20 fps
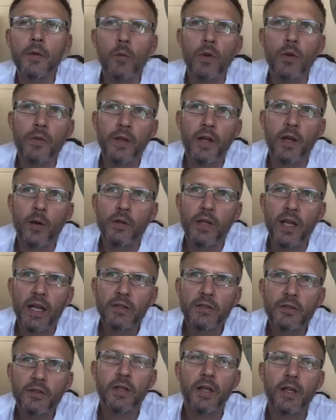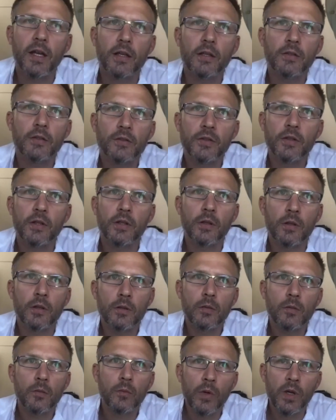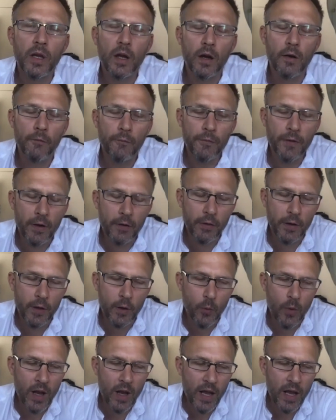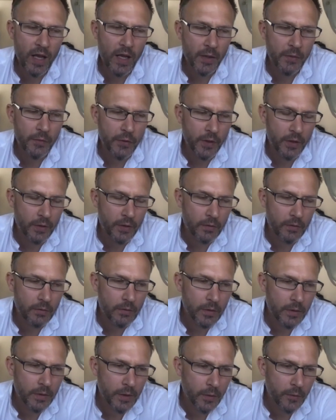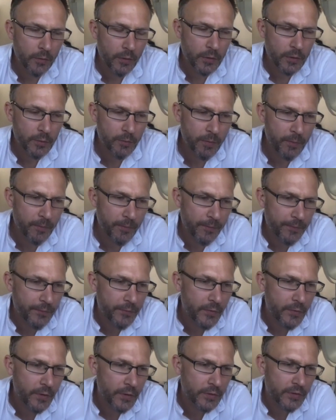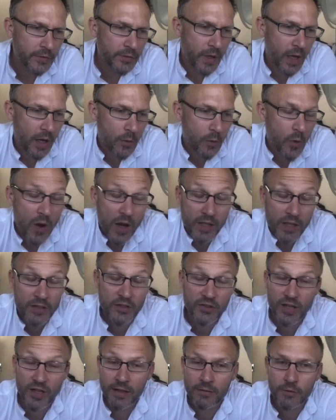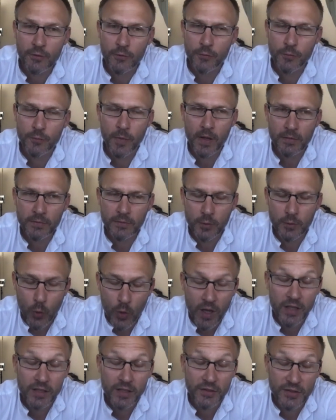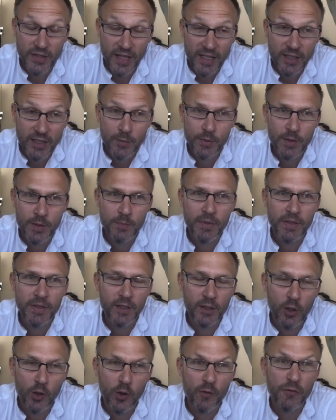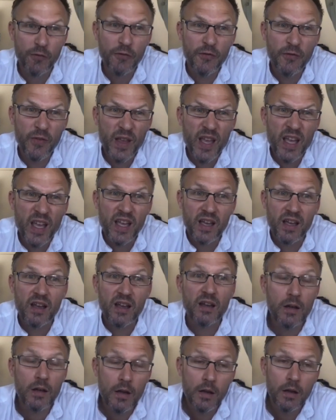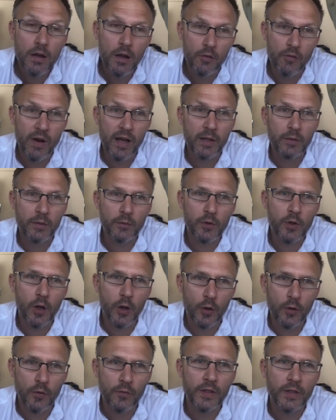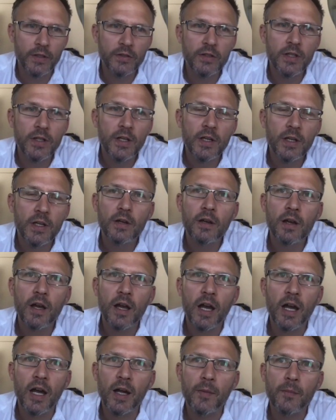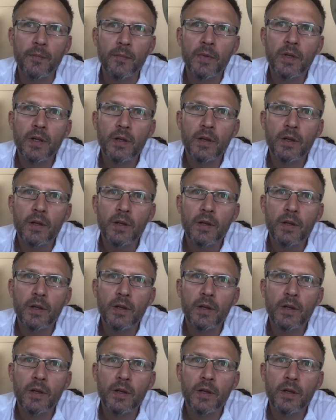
one thing I would add to that is that we are very aware that there's quite understandably been a lot of fear around COVID, and